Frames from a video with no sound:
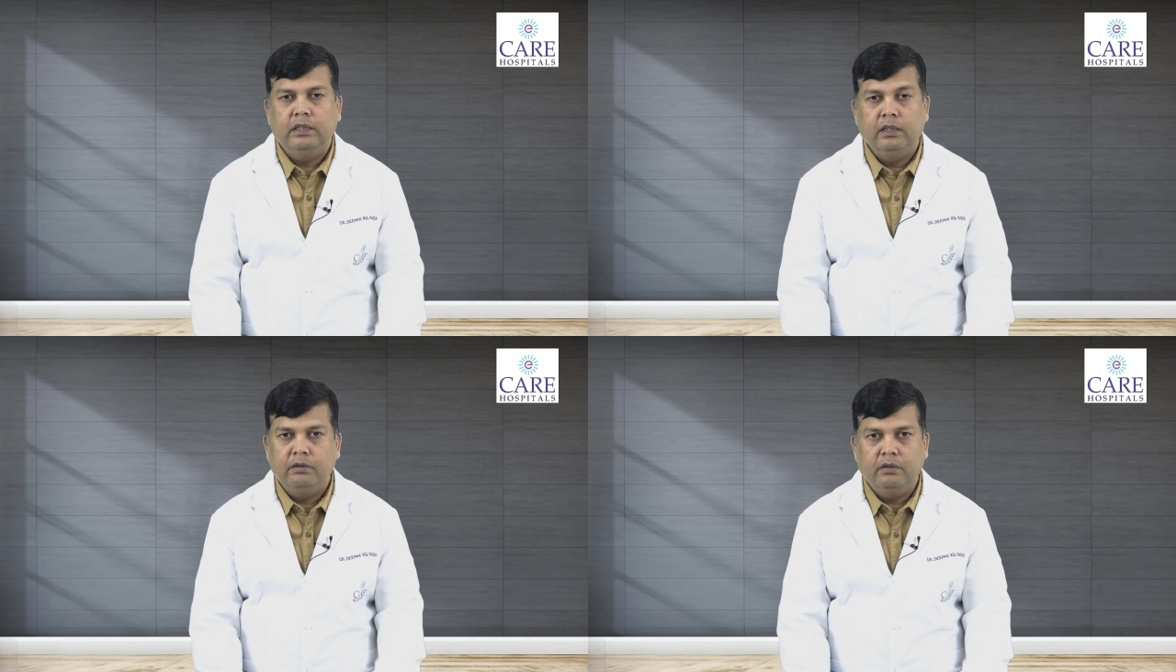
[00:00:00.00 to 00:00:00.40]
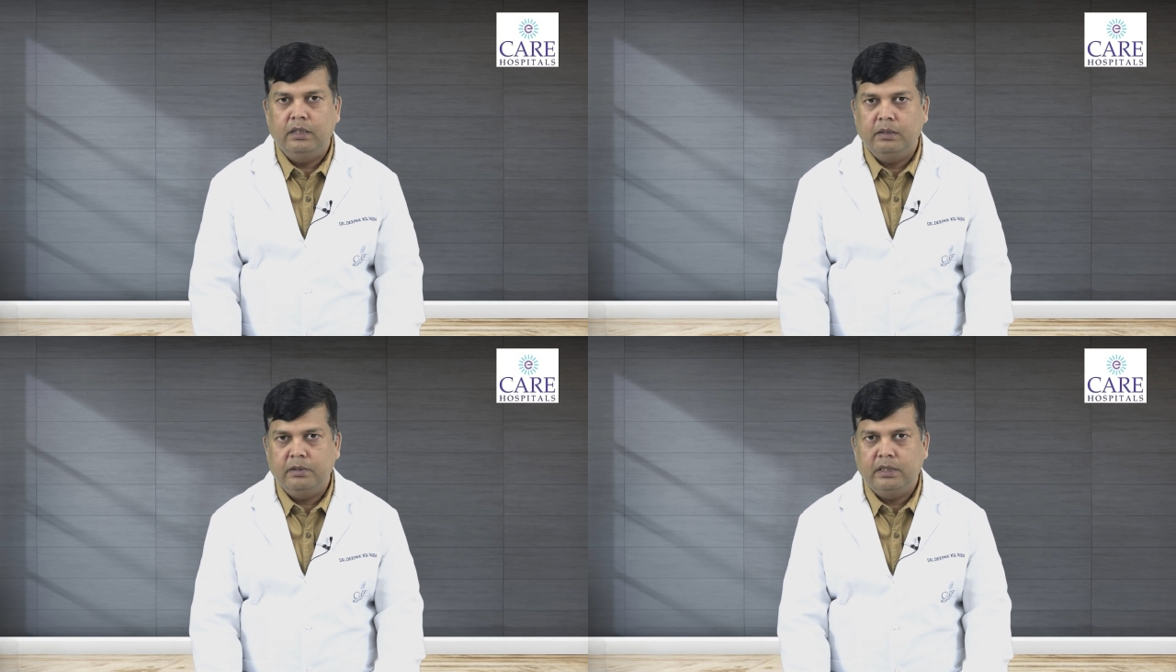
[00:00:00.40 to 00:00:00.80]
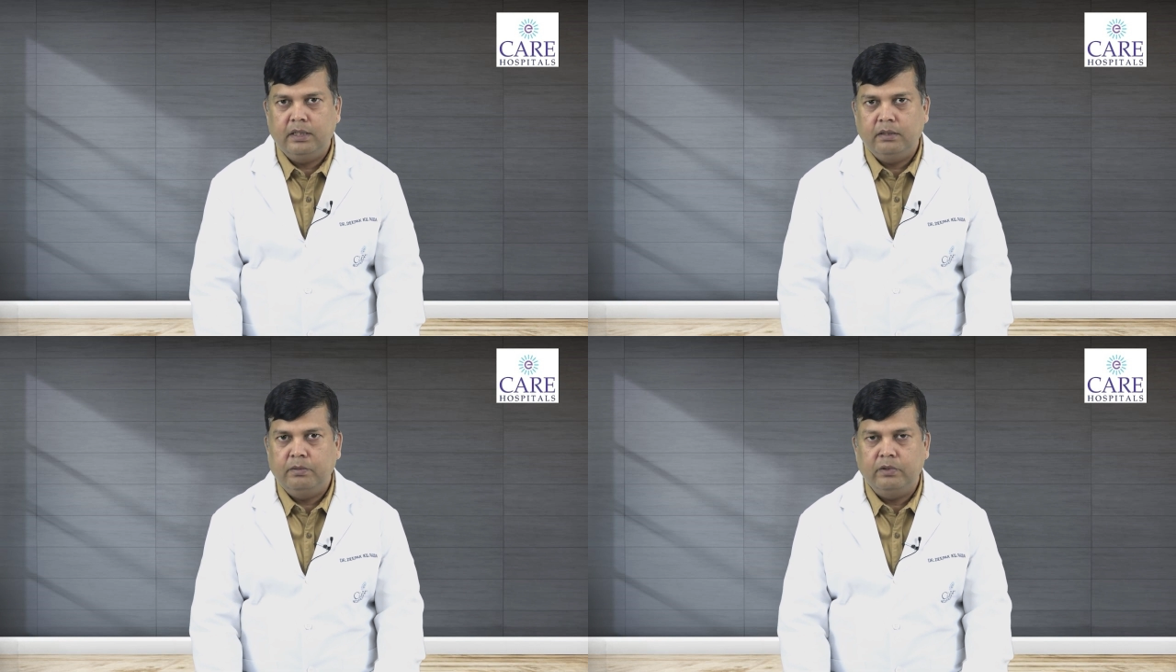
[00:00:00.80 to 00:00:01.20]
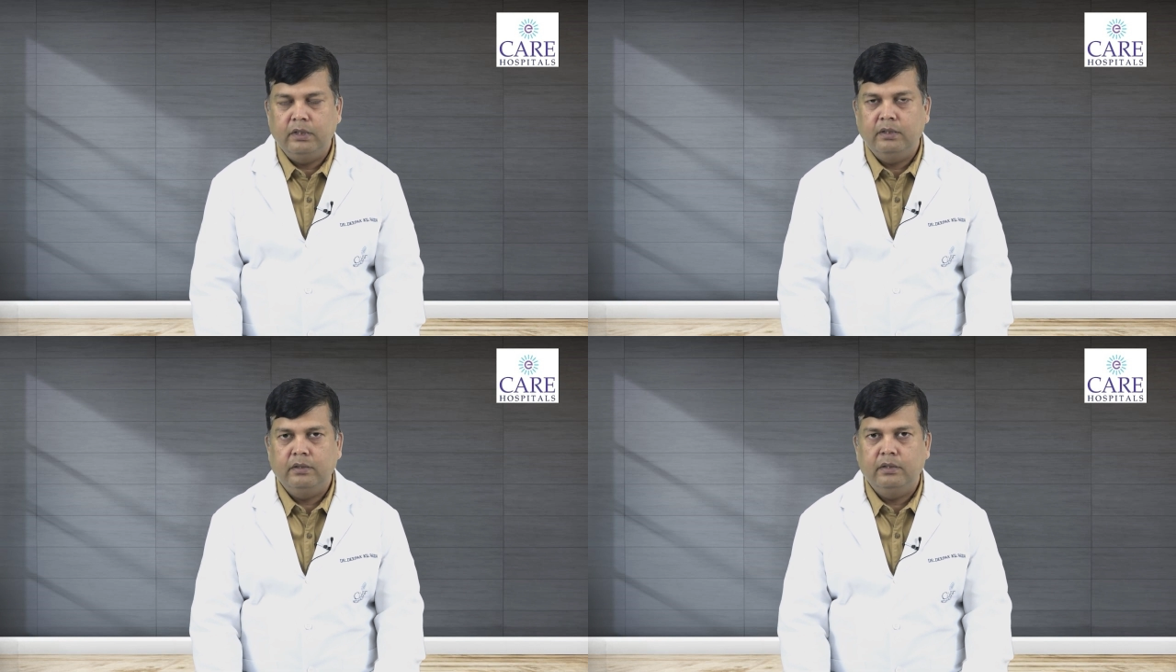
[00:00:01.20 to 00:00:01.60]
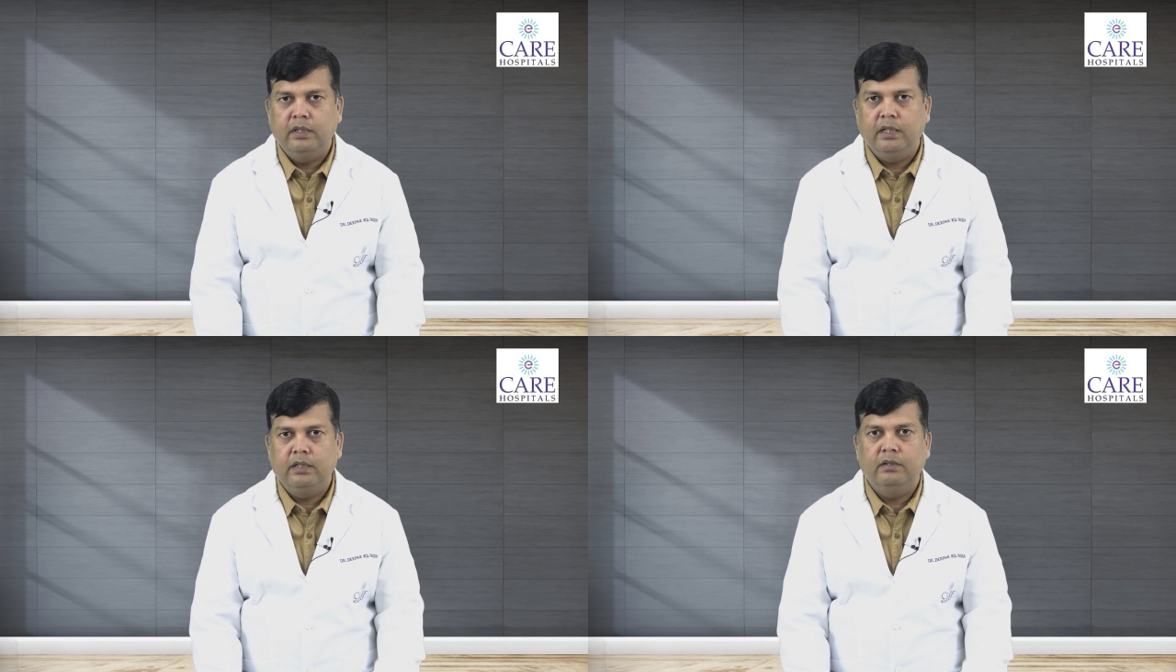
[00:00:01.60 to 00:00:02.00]
neurointerventional procedure,
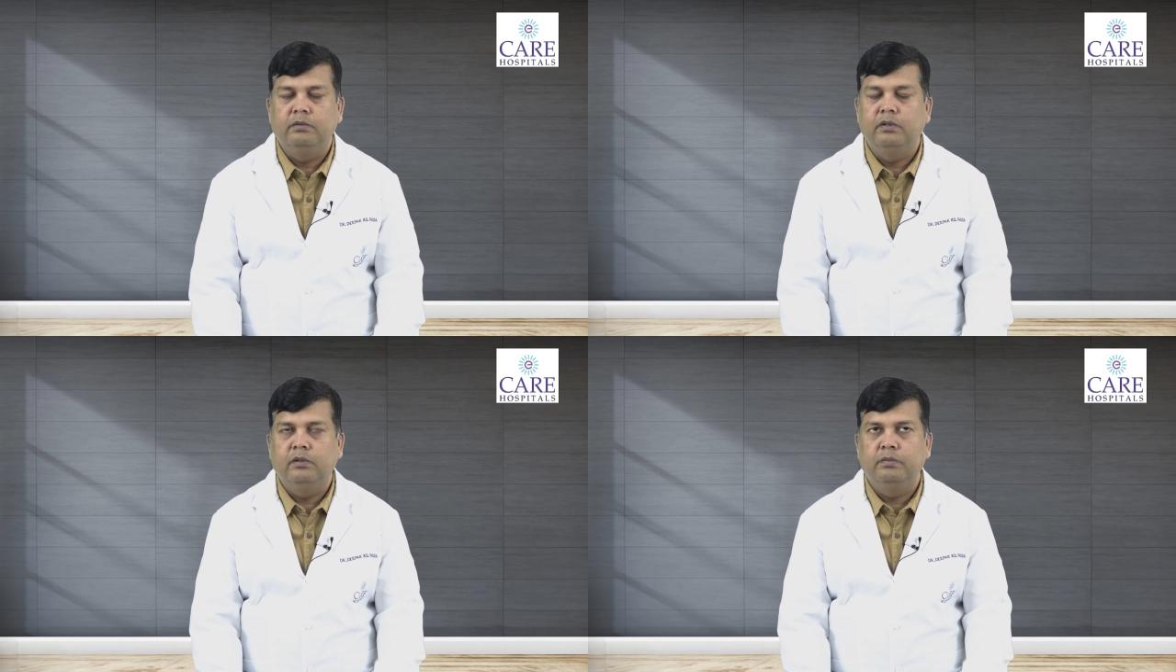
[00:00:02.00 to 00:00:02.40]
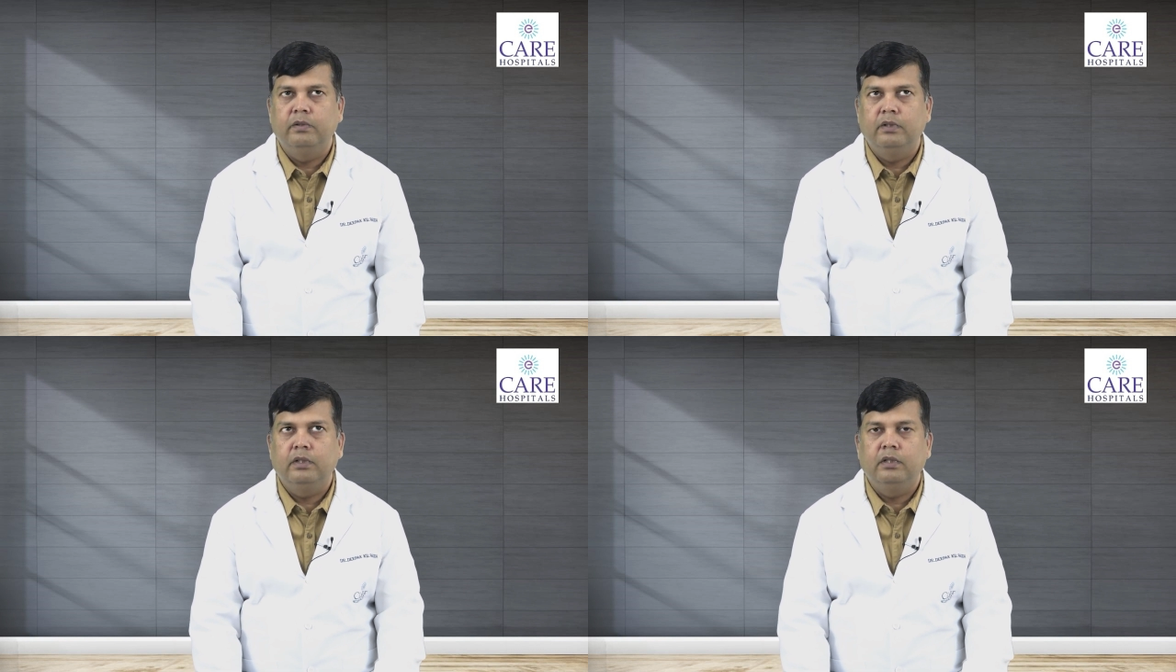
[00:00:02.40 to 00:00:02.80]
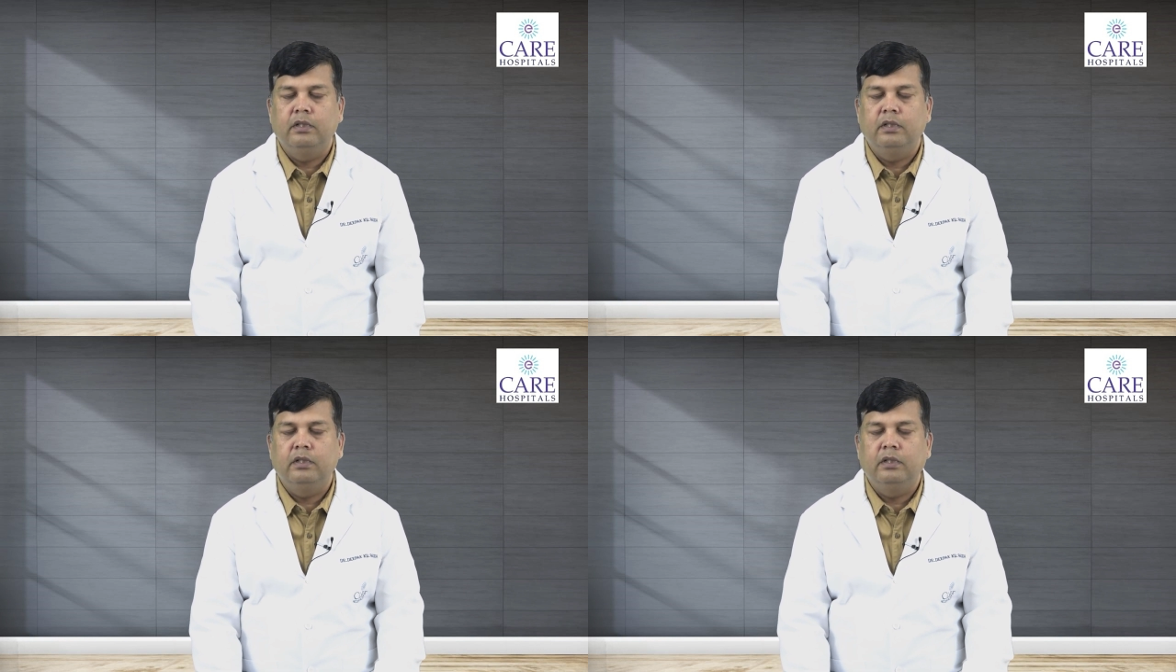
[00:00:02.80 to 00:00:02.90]
that we go for